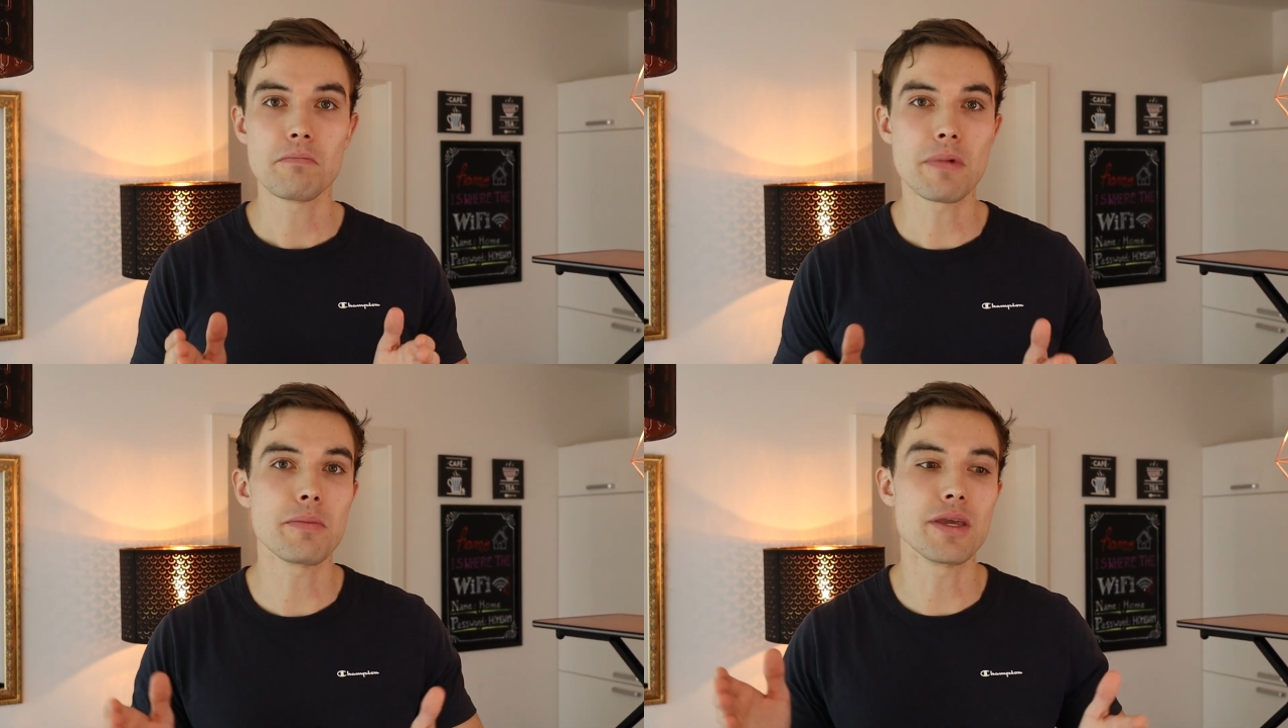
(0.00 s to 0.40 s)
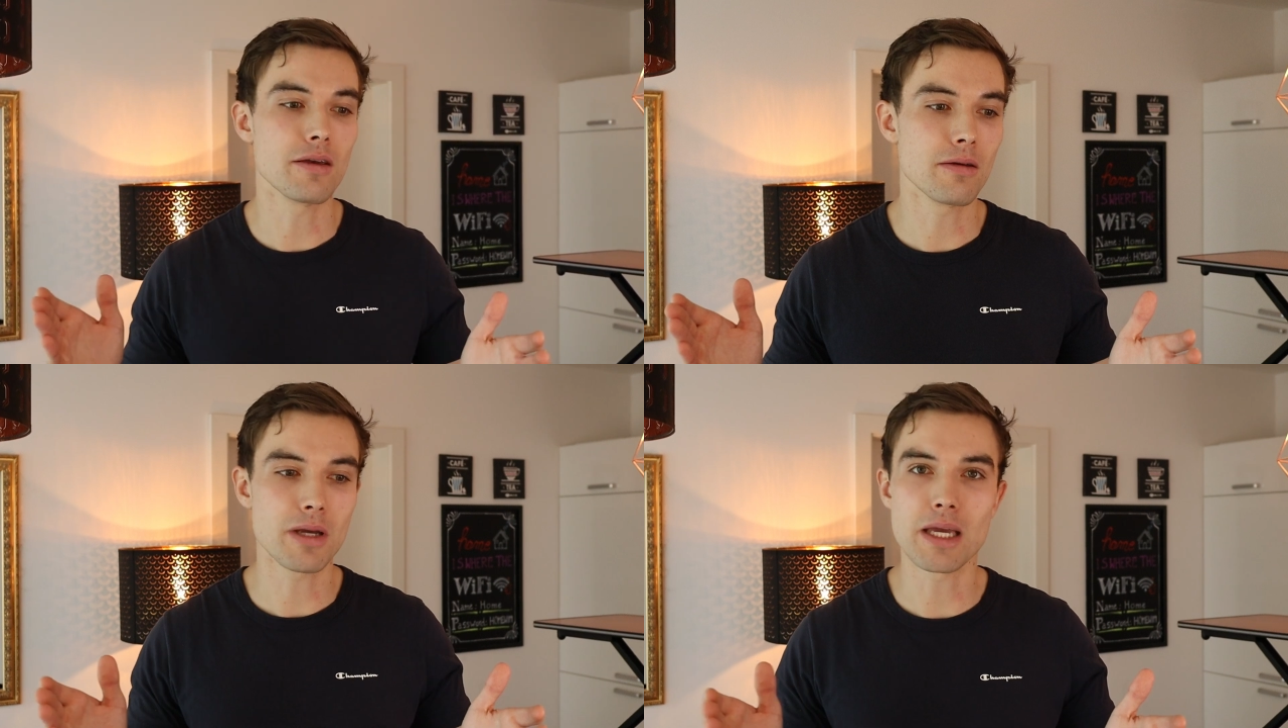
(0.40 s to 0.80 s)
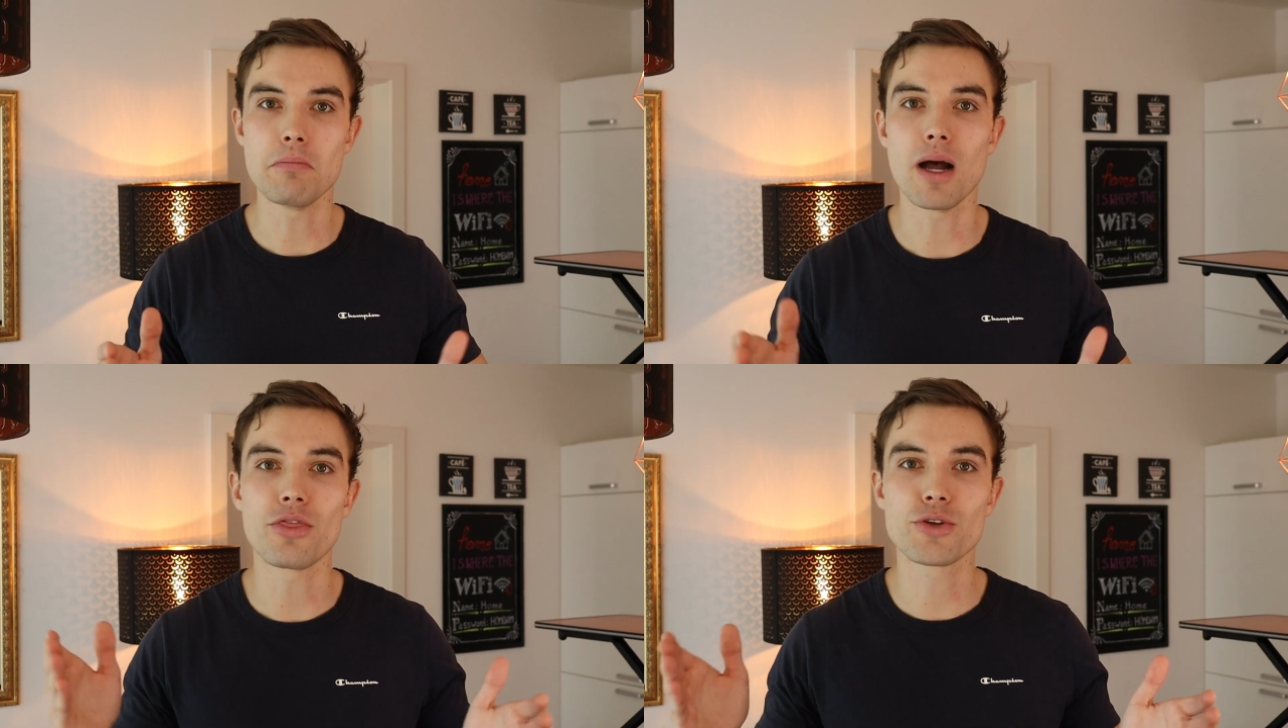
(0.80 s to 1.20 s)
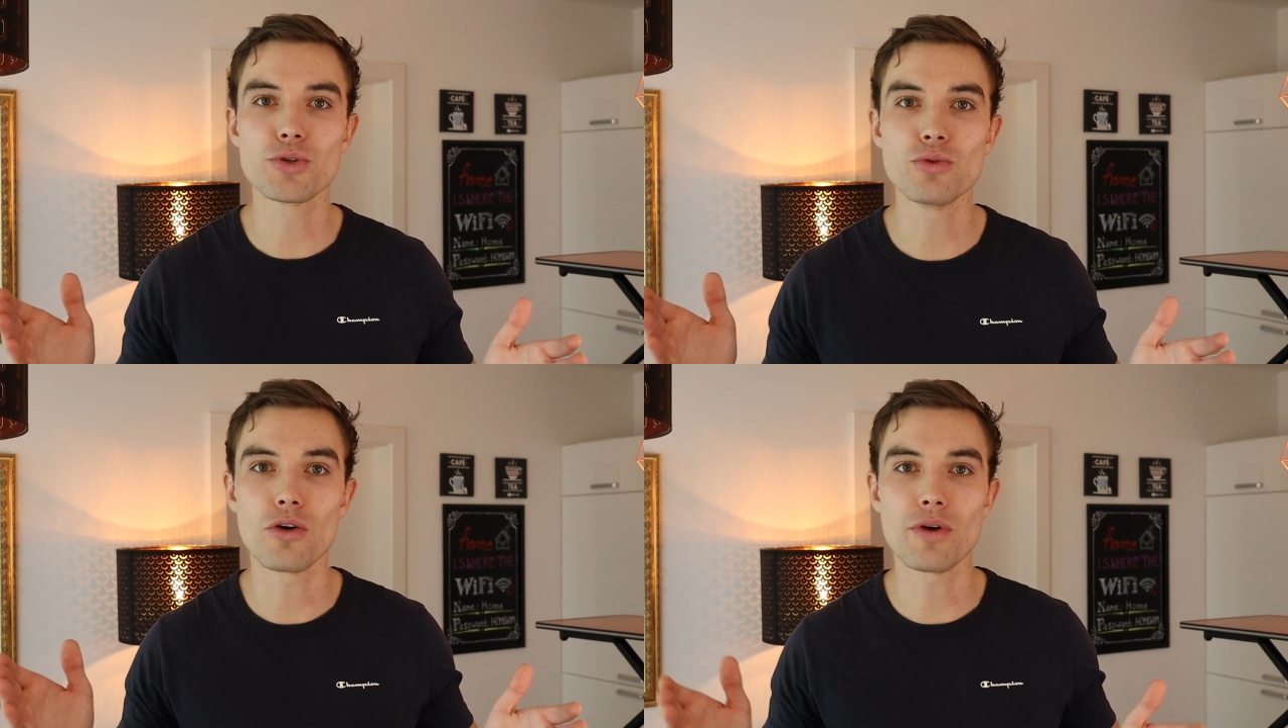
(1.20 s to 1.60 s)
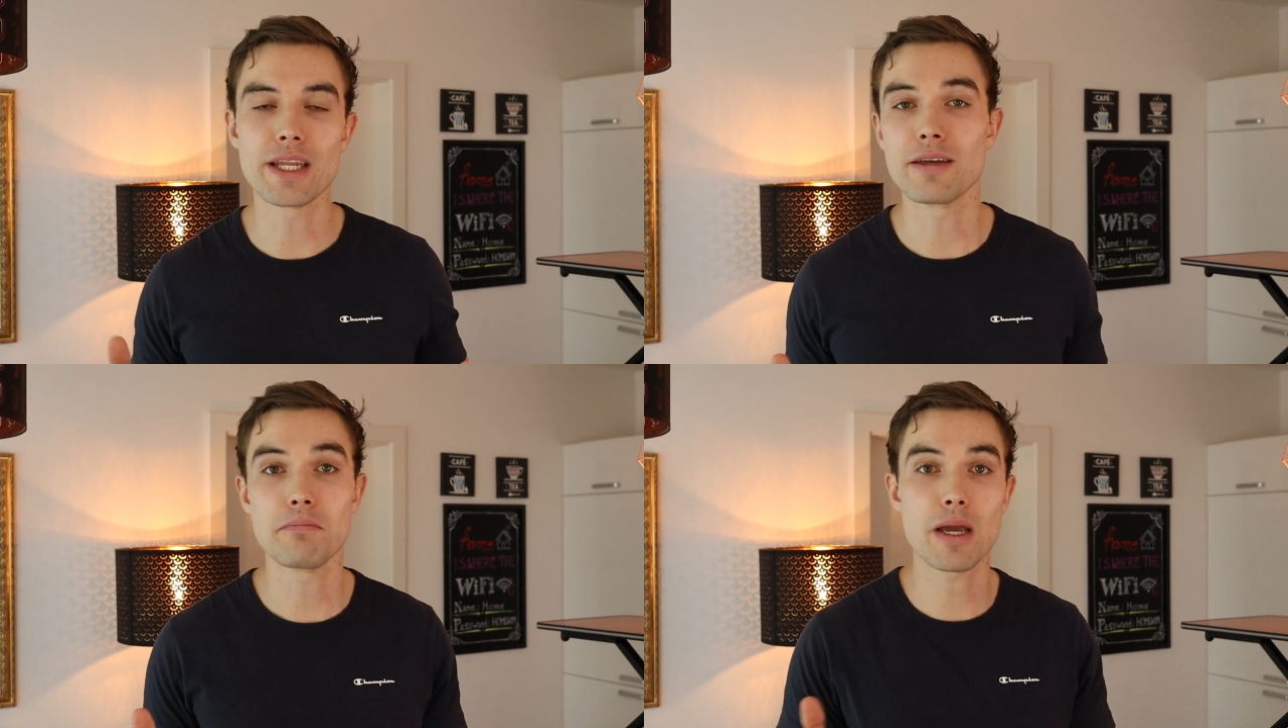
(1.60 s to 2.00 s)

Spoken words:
maybe in month 2 already,